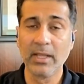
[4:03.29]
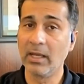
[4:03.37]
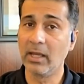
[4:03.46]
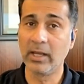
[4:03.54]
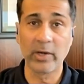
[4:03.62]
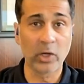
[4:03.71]

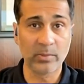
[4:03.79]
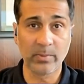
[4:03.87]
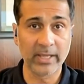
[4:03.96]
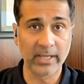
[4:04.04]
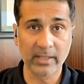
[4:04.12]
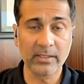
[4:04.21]
uh, not
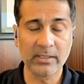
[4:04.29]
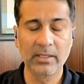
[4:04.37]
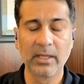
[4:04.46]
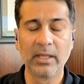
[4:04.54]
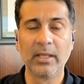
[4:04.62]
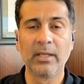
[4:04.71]
by
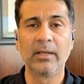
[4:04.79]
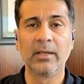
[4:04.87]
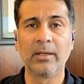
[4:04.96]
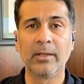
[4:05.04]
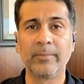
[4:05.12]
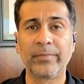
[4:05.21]
us,
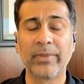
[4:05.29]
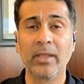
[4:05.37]
um,